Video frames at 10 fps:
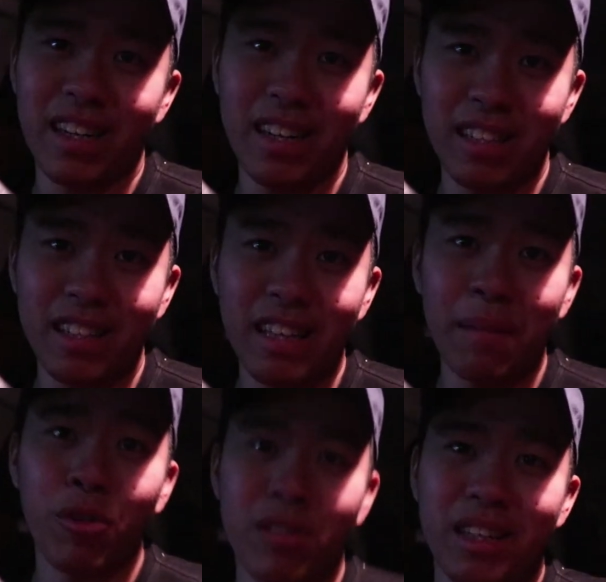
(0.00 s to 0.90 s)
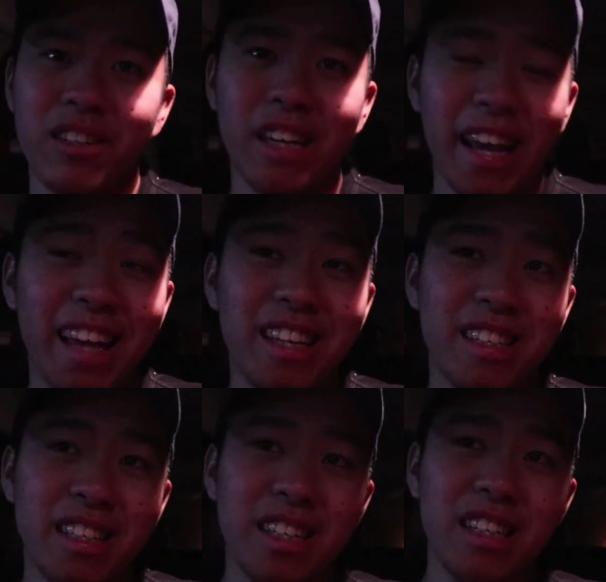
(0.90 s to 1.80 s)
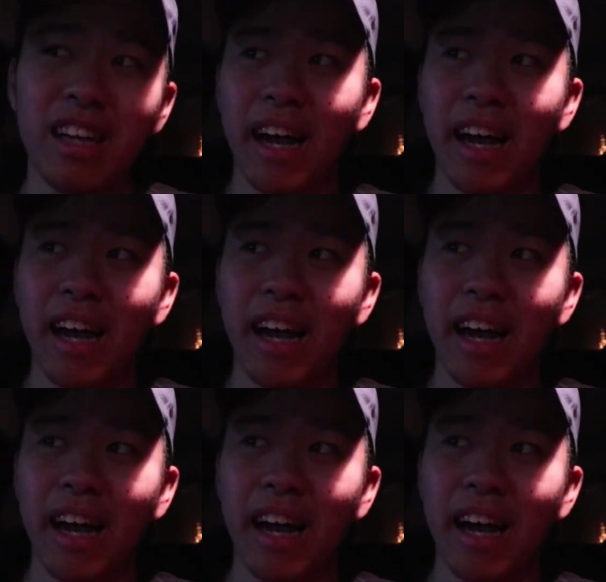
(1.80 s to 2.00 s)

guys, I think I'm most likely going to end it here.